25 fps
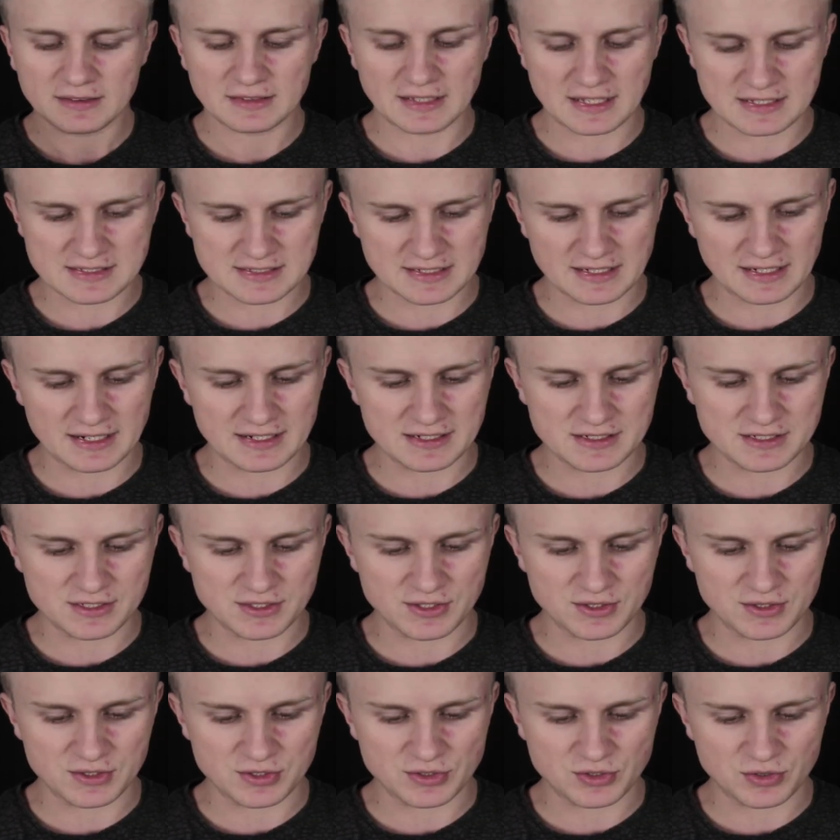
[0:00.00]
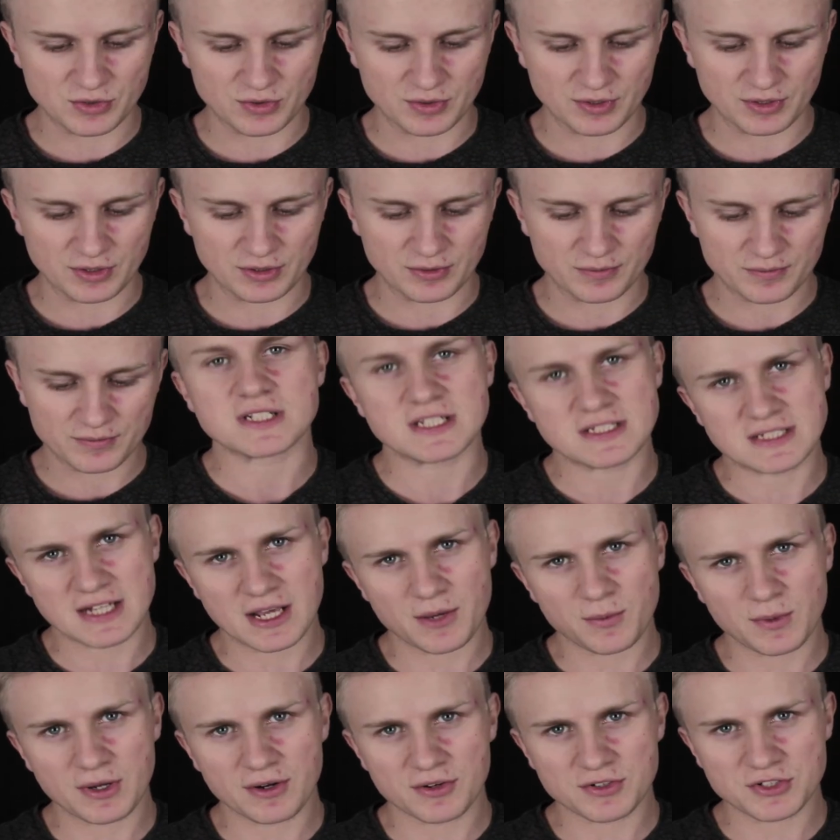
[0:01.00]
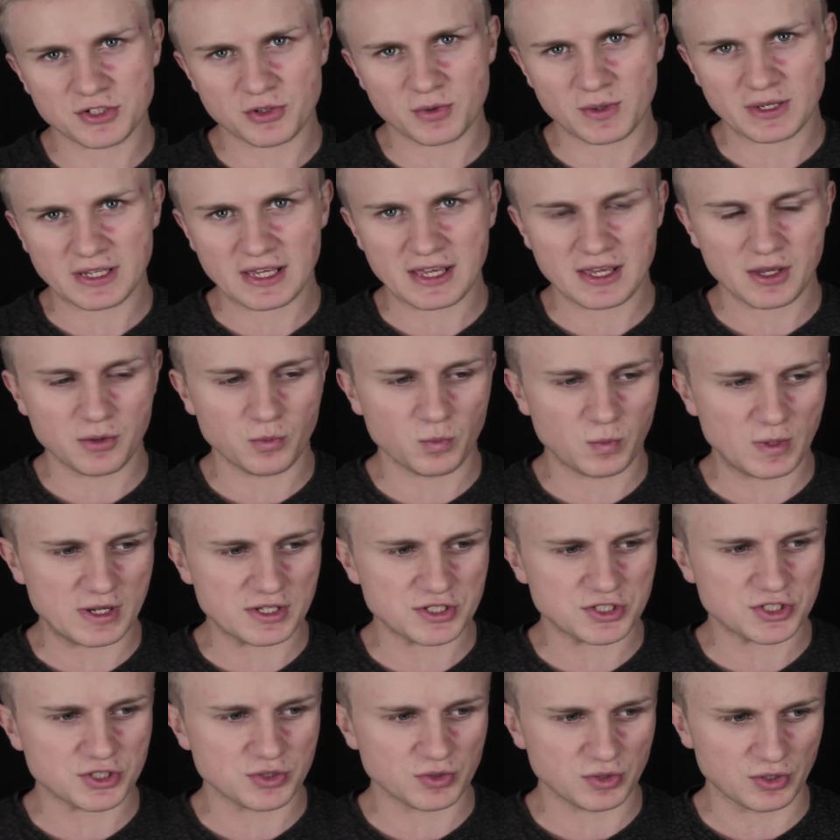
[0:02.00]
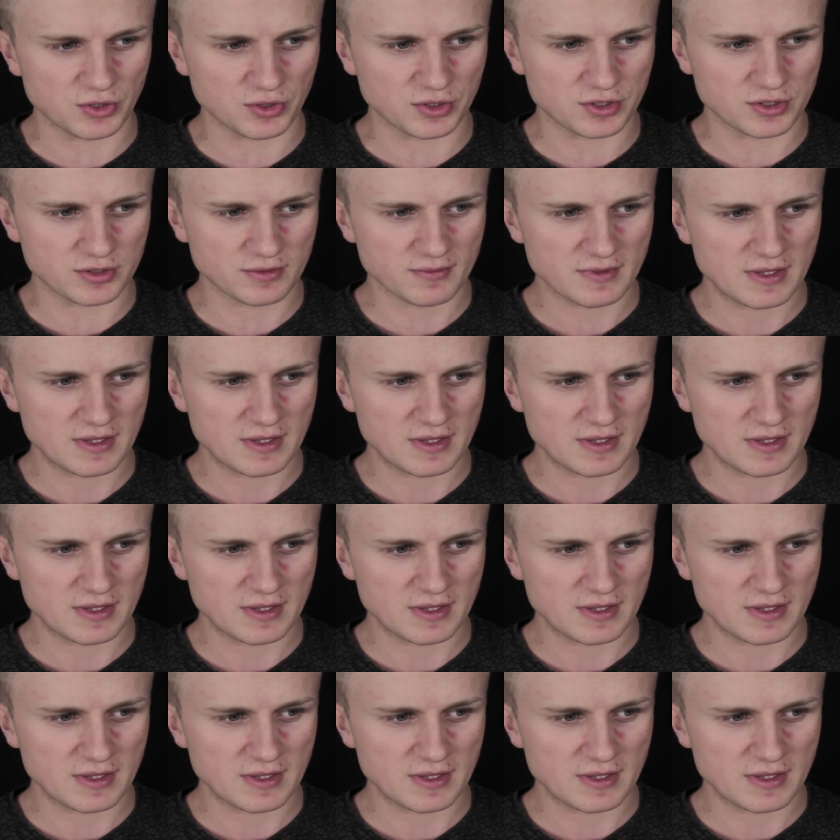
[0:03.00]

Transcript: Let's get into the tutorial. Today we are doing a witch look.